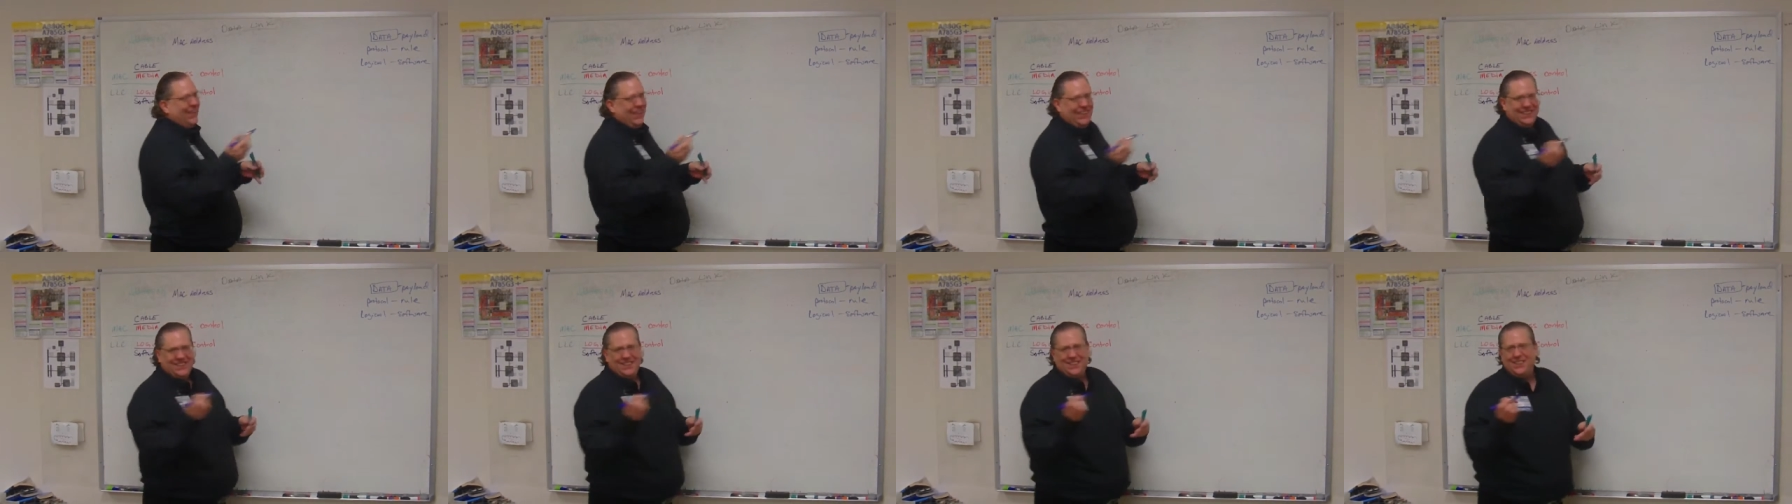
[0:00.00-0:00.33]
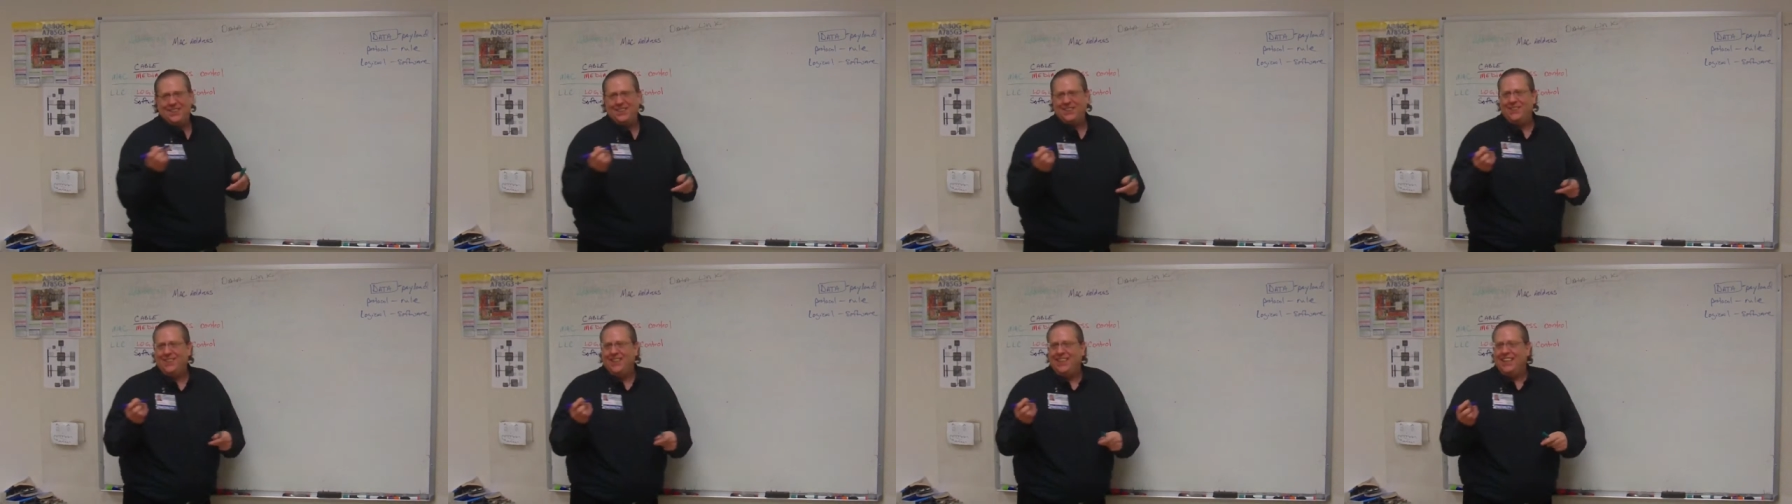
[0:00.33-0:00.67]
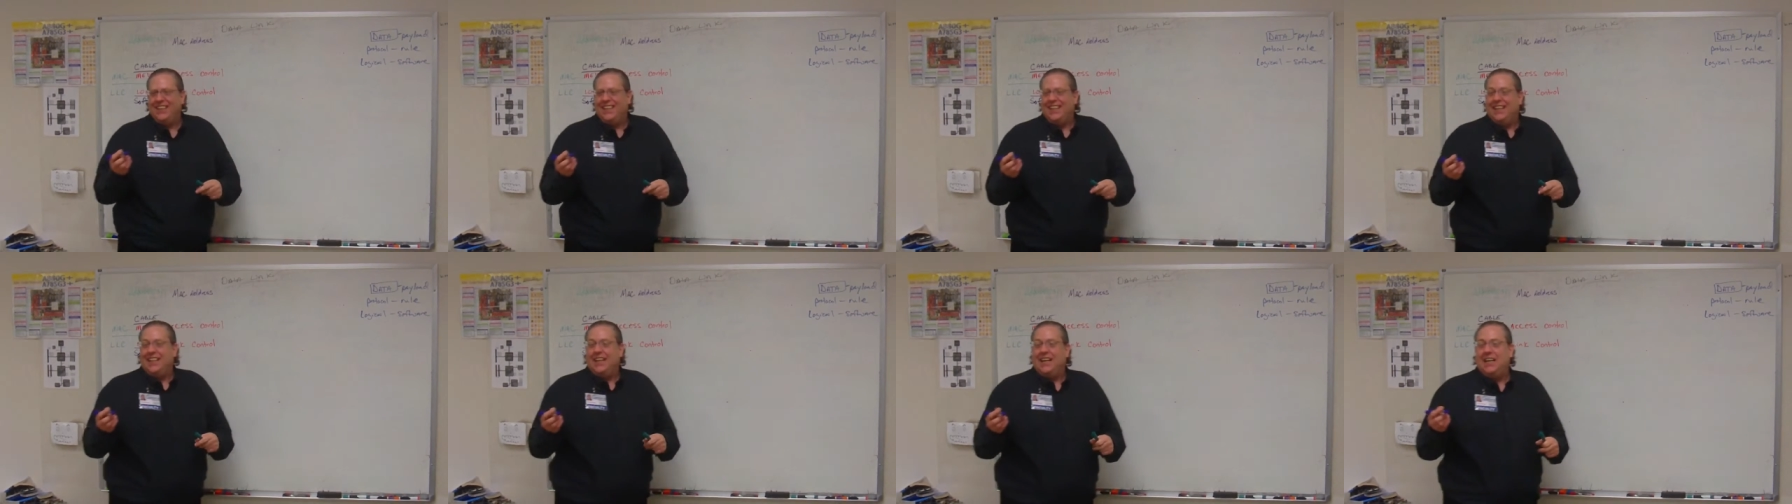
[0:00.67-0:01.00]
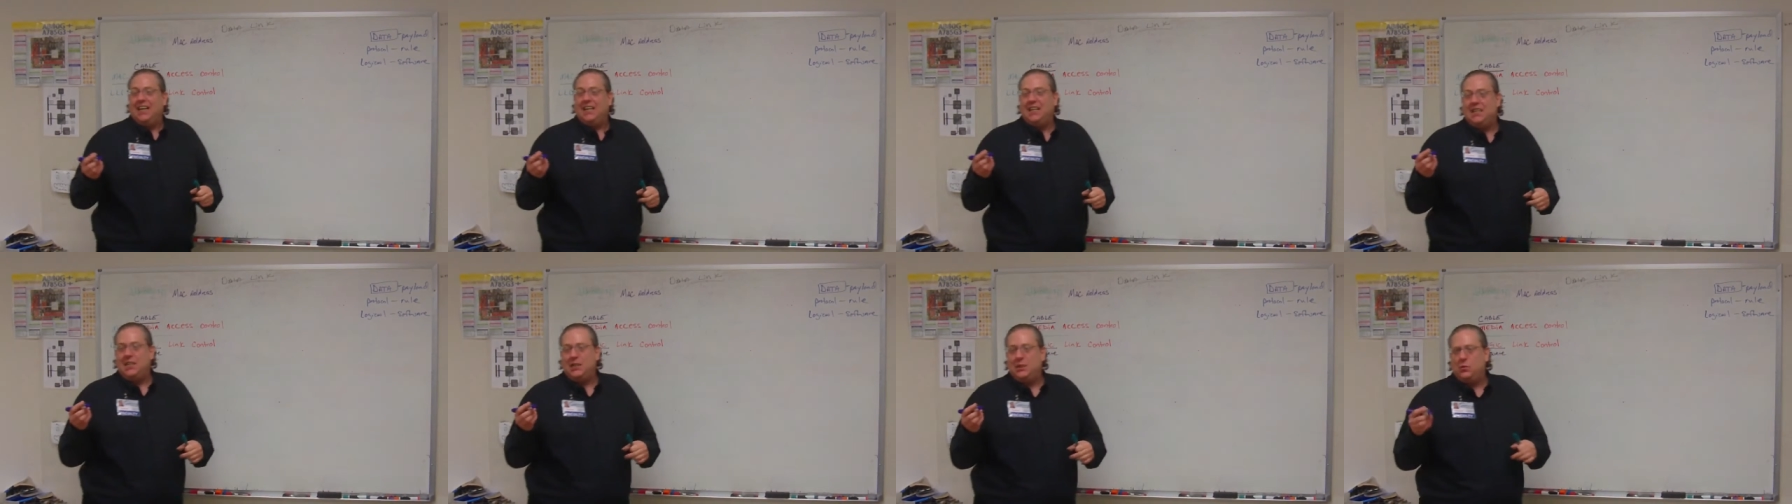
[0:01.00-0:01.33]
right, so
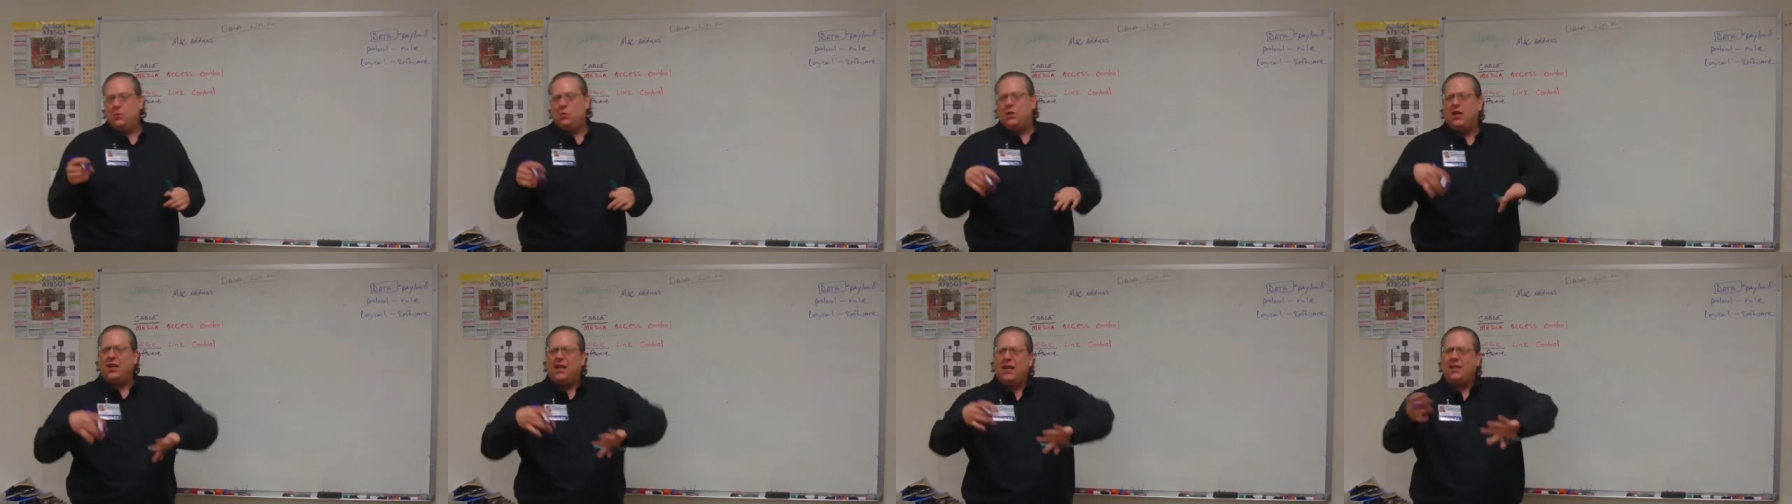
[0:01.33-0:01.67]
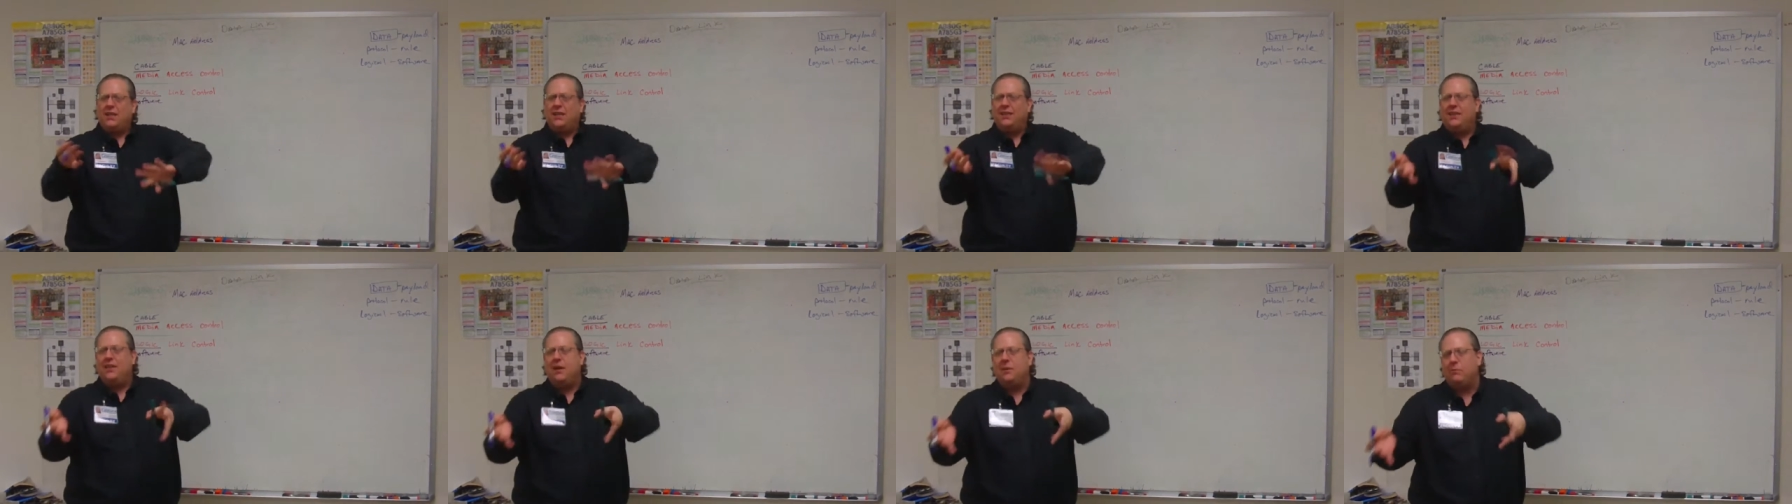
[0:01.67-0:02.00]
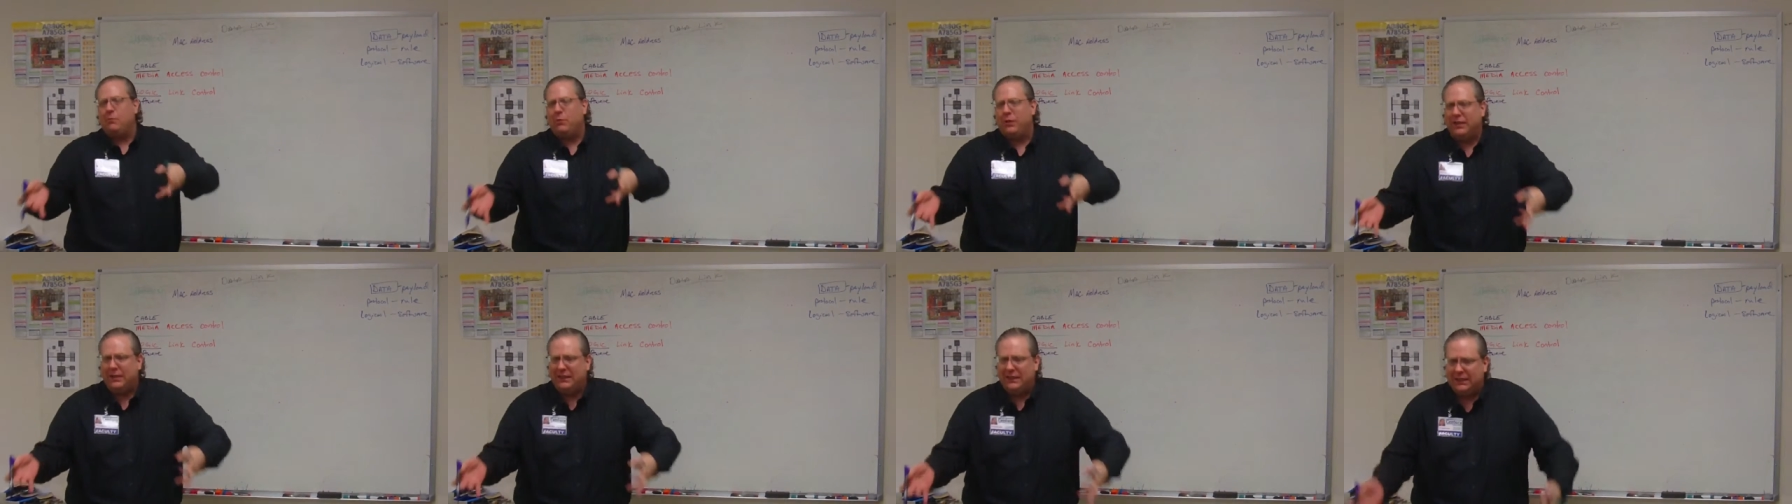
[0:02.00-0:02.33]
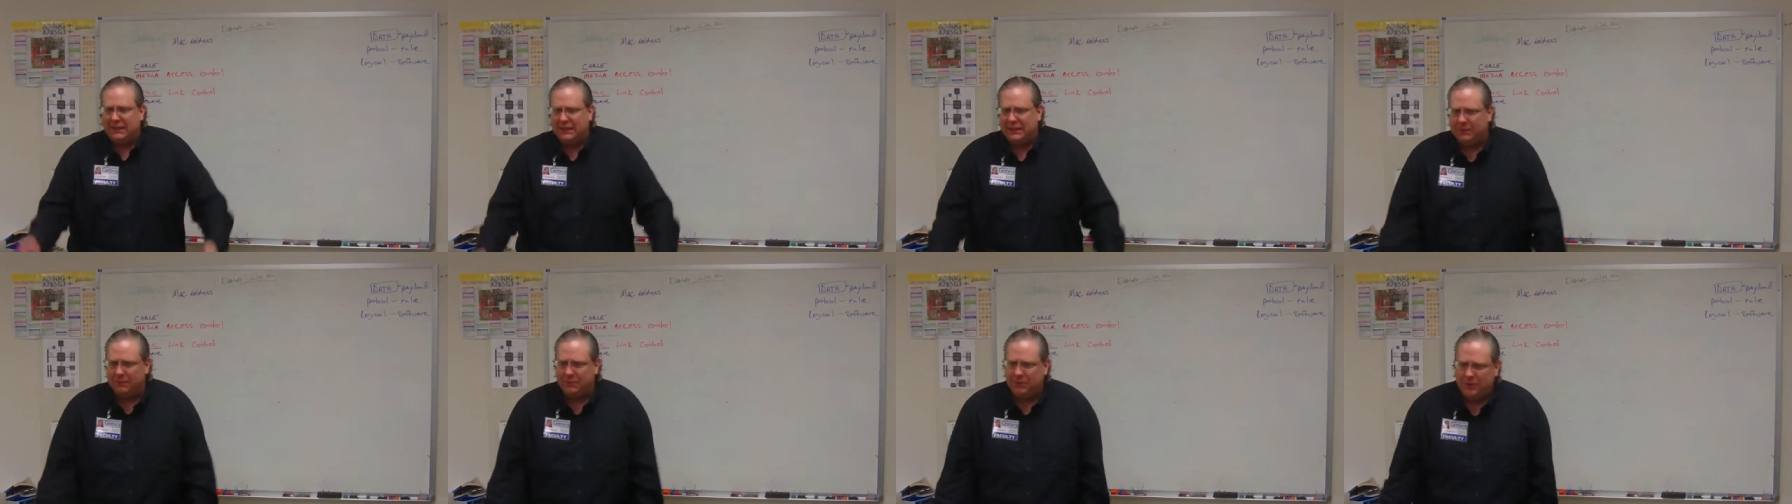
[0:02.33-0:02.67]
what kind of numbering
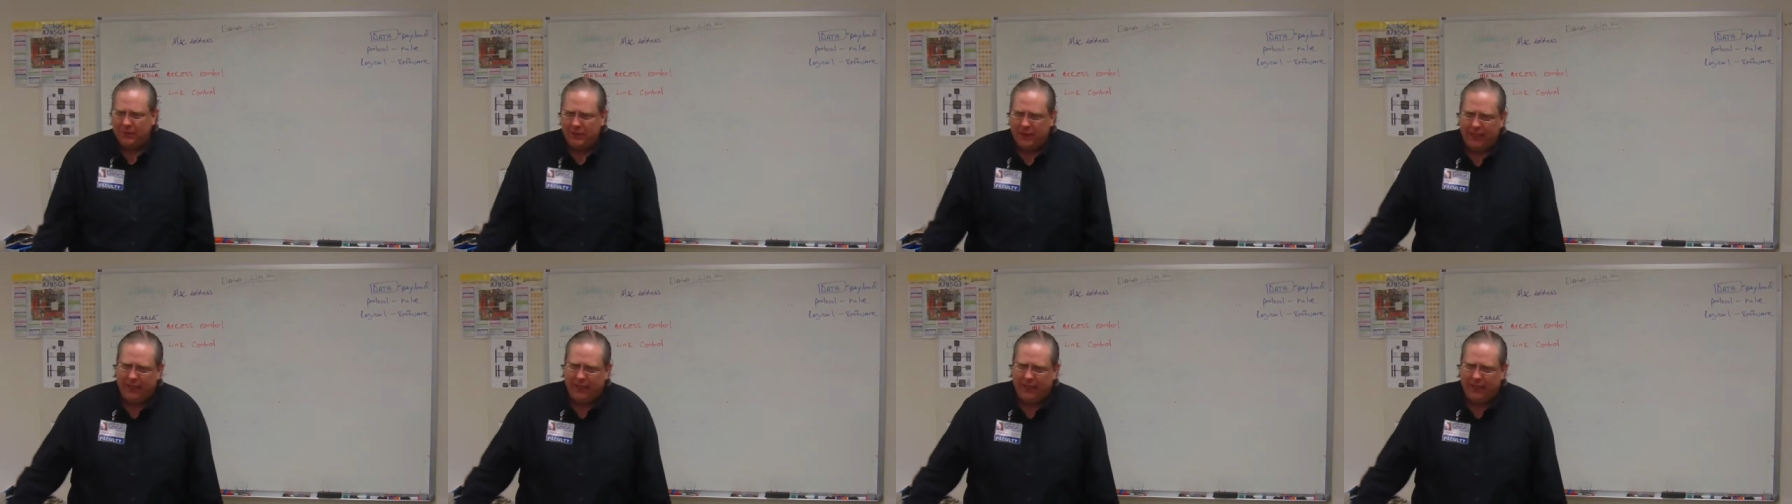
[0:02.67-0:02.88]
system do